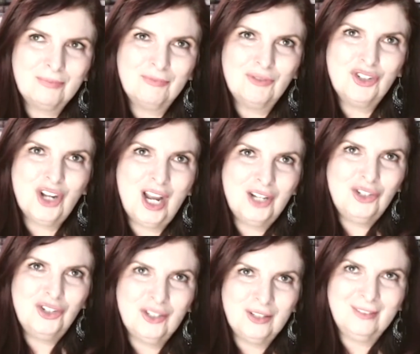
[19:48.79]

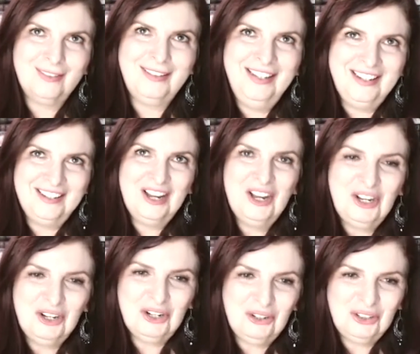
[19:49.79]
judge,
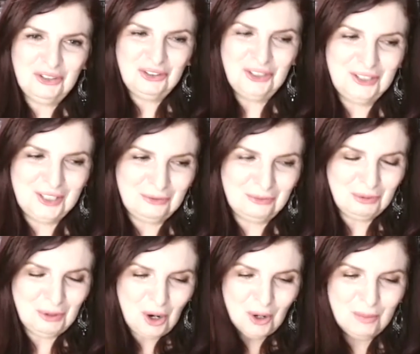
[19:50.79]
the
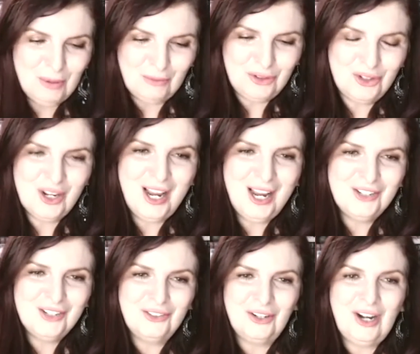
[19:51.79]
robe of
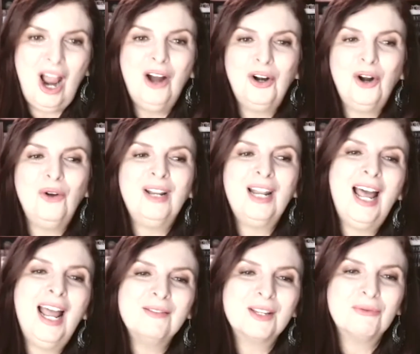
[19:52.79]
judge into our own
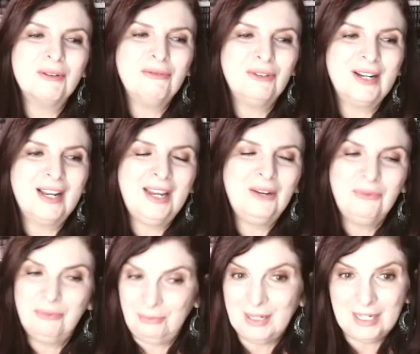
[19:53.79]
lives, and we forget,
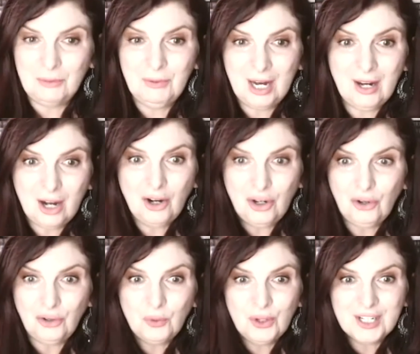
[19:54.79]
and we are our
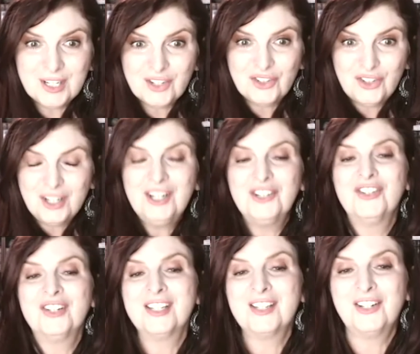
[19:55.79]
own worst
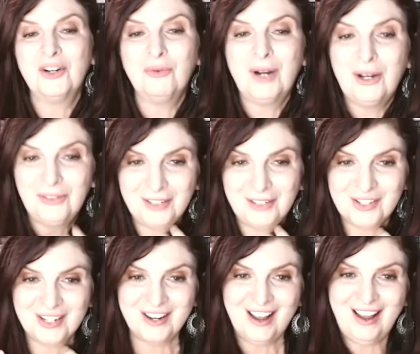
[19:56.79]
judges.
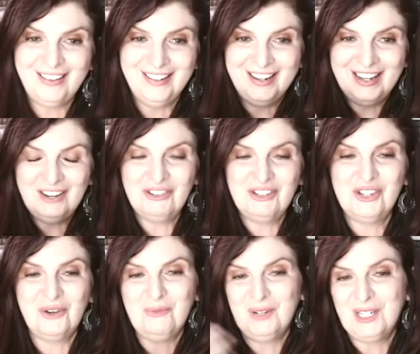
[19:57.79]
There's a God who's
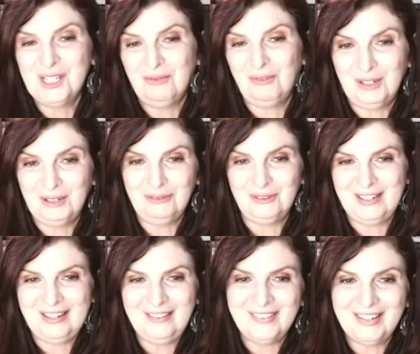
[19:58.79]
so merciful and
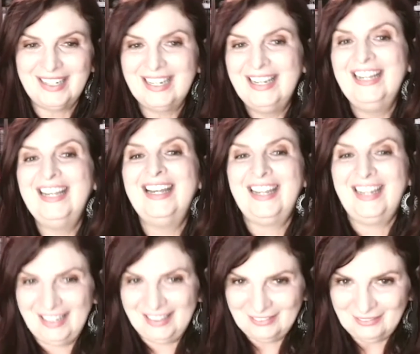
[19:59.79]
forgiving,
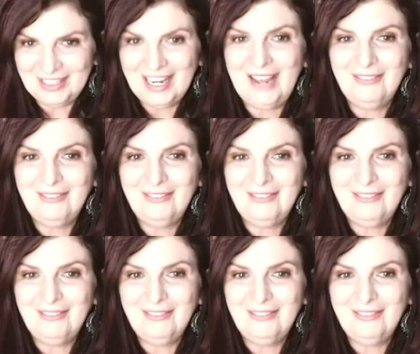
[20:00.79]
and we have